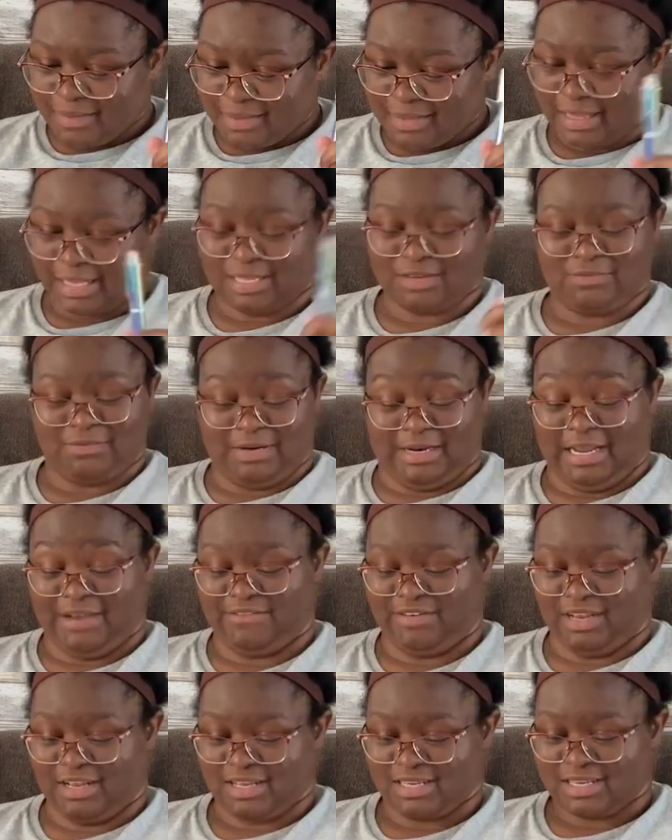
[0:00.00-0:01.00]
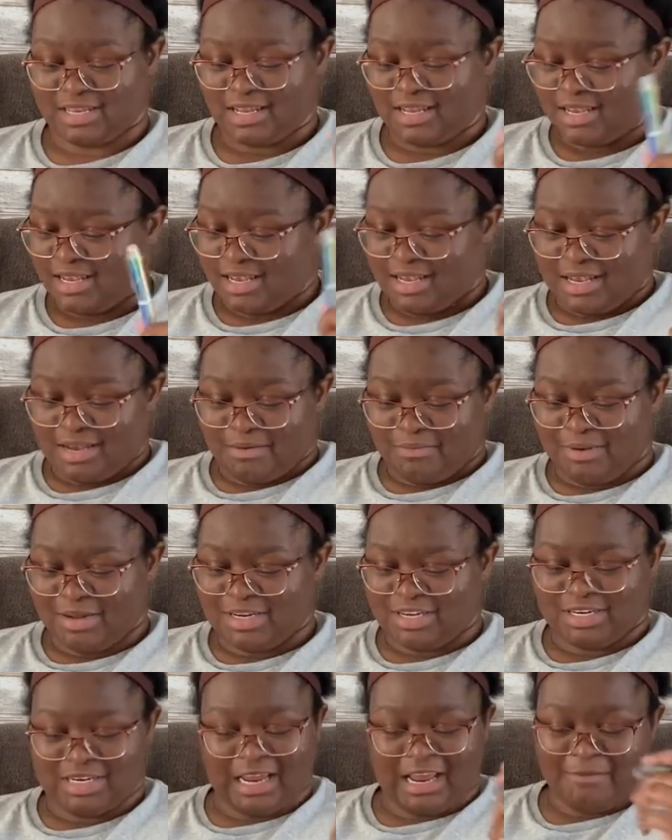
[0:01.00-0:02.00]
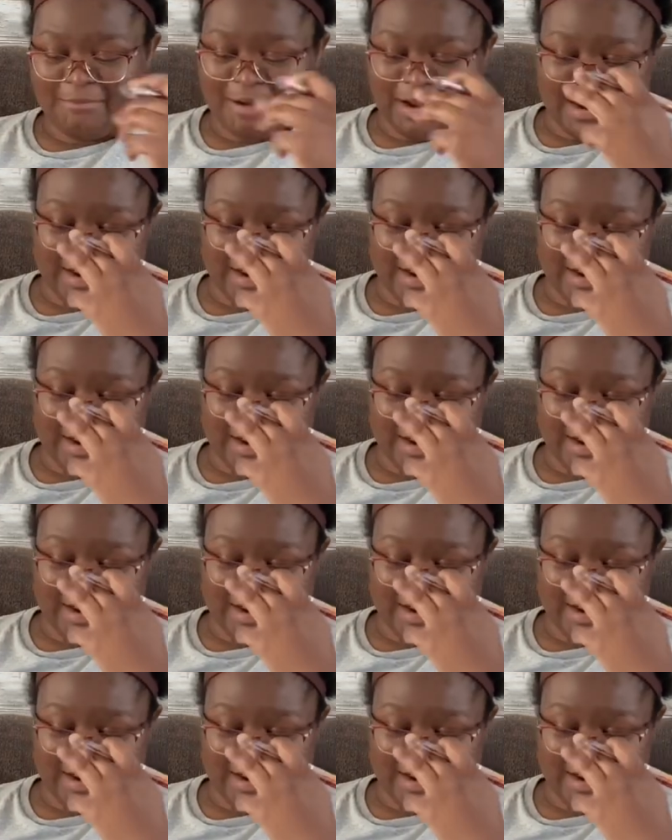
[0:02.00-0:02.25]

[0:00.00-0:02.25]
that's what Dave does. Which Dave